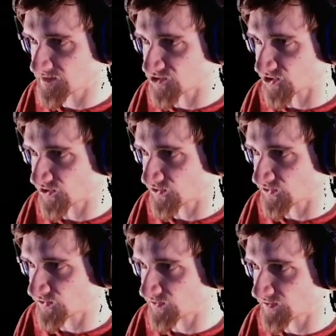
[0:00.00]

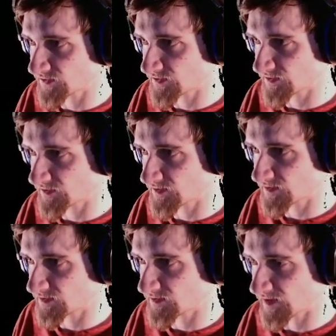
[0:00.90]
So,
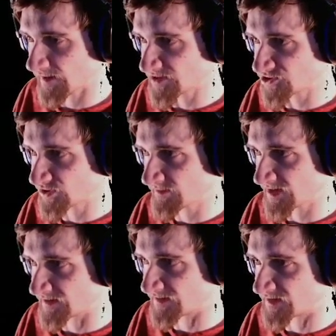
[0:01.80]
I'm actually going to
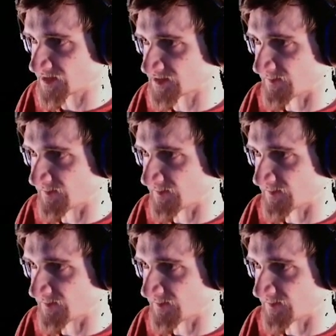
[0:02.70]
make this